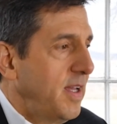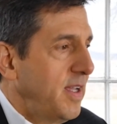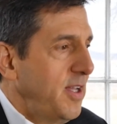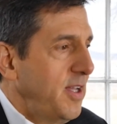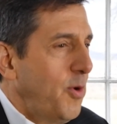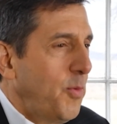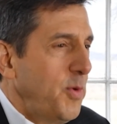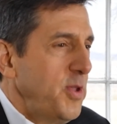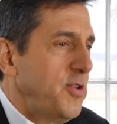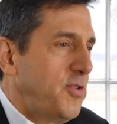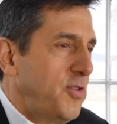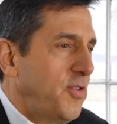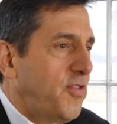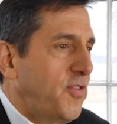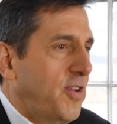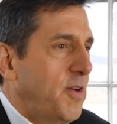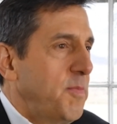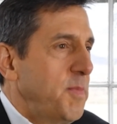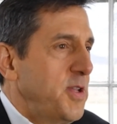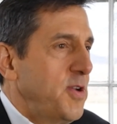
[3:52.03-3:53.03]
when you do
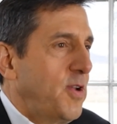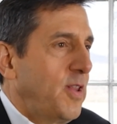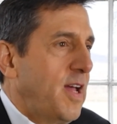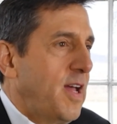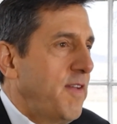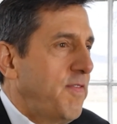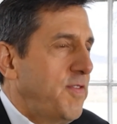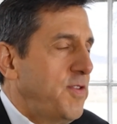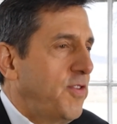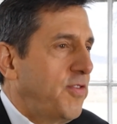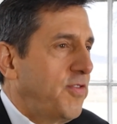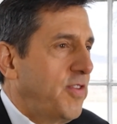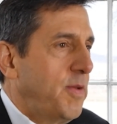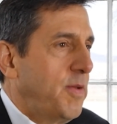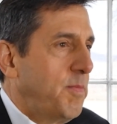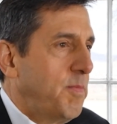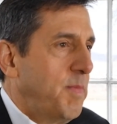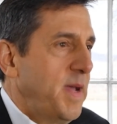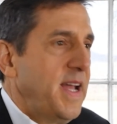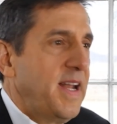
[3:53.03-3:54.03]
something in your life and you
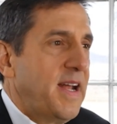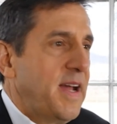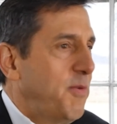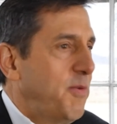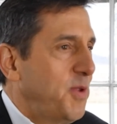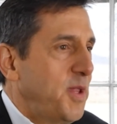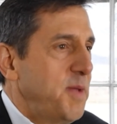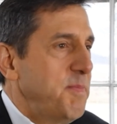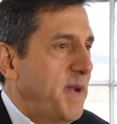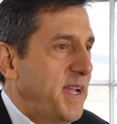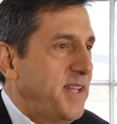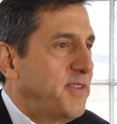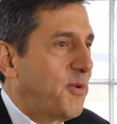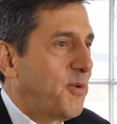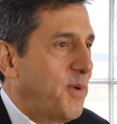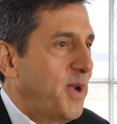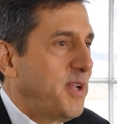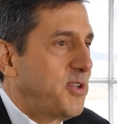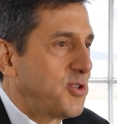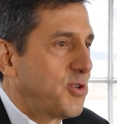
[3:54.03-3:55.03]
said, man, I really made the
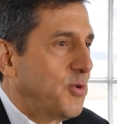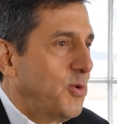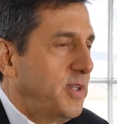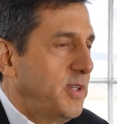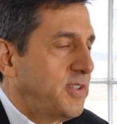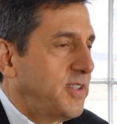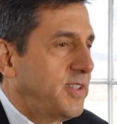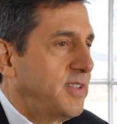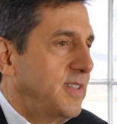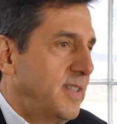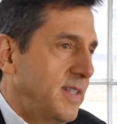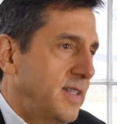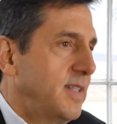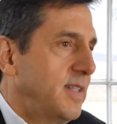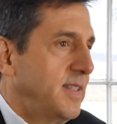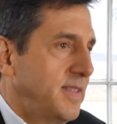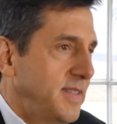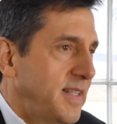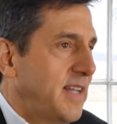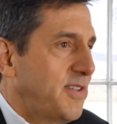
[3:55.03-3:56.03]
right choice,
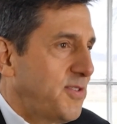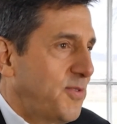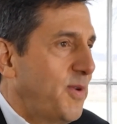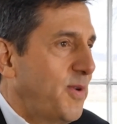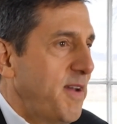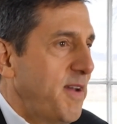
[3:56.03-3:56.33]
that's what I